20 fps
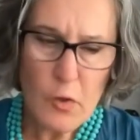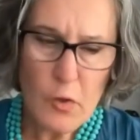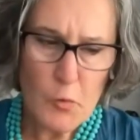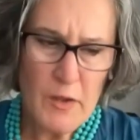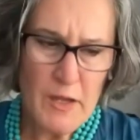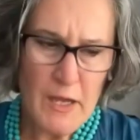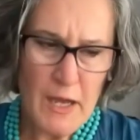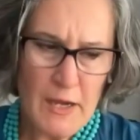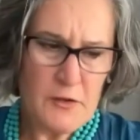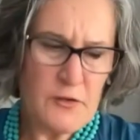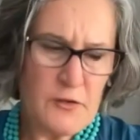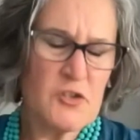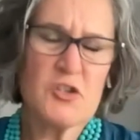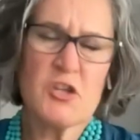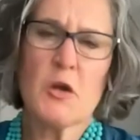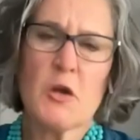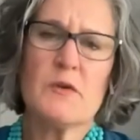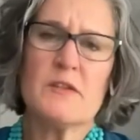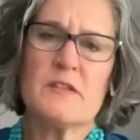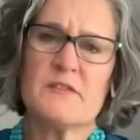we got on the
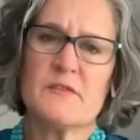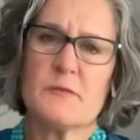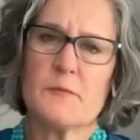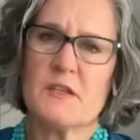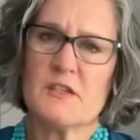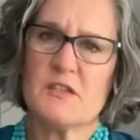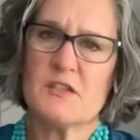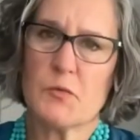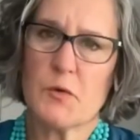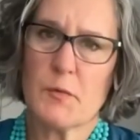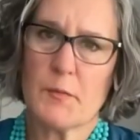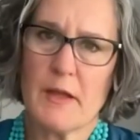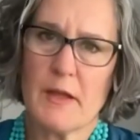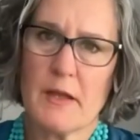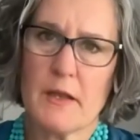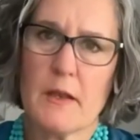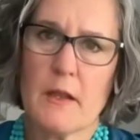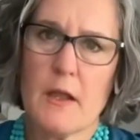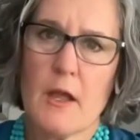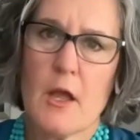show is from this
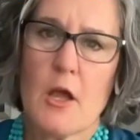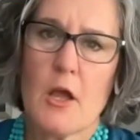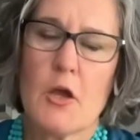woman